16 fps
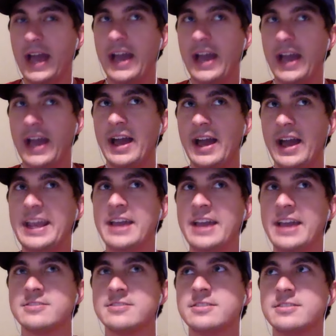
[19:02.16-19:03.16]
I
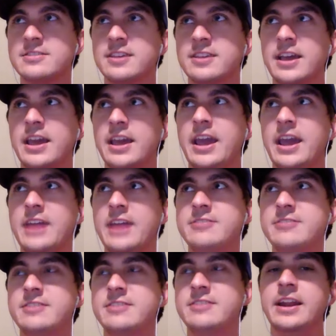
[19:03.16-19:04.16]
guess it's
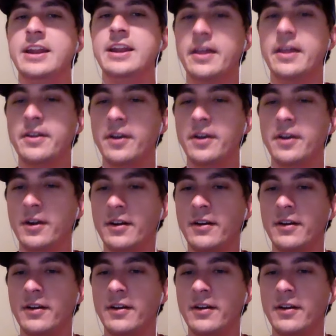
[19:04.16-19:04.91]
yet another